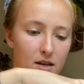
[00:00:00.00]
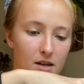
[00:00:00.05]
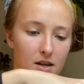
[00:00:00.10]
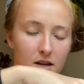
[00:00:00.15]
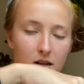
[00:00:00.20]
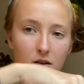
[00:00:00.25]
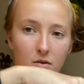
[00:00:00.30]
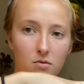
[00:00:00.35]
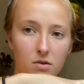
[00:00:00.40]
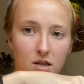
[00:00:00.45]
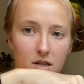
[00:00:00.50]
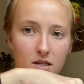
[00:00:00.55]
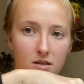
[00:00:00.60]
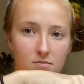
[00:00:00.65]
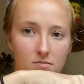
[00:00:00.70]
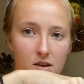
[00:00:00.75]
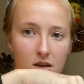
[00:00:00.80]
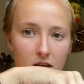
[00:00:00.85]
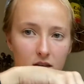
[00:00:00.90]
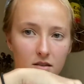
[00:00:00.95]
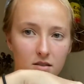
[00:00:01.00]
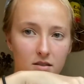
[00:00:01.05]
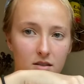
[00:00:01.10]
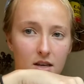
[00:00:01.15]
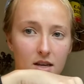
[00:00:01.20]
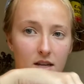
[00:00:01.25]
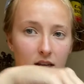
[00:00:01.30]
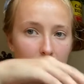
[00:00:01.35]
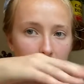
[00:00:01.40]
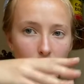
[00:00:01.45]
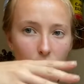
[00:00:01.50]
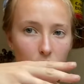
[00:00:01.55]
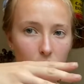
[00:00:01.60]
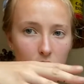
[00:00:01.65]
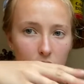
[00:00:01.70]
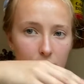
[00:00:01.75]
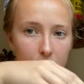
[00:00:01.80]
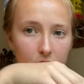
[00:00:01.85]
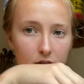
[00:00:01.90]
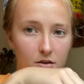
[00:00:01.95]
and you want it to mix. And ignore
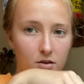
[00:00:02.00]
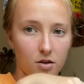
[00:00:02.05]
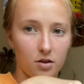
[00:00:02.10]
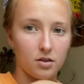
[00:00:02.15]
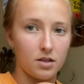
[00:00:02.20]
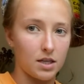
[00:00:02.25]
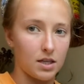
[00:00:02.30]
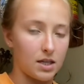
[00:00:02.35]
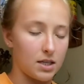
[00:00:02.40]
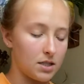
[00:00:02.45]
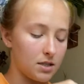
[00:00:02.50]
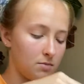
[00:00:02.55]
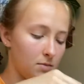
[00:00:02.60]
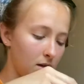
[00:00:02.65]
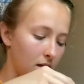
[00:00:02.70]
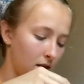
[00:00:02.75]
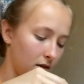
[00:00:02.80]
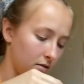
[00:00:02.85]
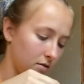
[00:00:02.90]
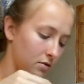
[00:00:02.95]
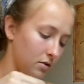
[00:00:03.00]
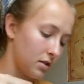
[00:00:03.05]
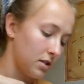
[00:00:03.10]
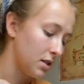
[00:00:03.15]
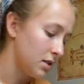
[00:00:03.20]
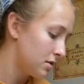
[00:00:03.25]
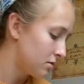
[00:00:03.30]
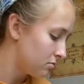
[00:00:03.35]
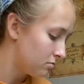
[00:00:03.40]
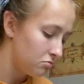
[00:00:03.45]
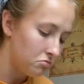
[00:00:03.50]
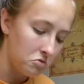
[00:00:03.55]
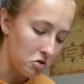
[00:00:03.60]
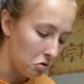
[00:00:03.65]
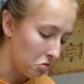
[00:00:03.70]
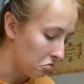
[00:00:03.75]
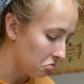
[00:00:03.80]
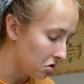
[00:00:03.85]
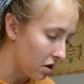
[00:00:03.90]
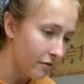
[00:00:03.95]
all the dirt that gets on my nails during this.
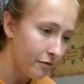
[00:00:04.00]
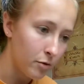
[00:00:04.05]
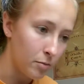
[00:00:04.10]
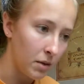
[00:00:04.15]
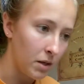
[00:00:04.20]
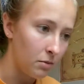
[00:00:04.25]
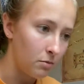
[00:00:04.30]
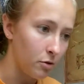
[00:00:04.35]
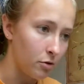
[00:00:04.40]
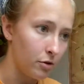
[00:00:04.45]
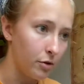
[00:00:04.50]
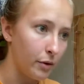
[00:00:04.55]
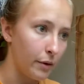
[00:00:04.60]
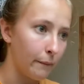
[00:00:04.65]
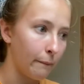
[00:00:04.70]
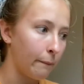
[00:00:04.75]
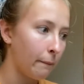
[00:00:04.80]
Don't come for me. Don't do it.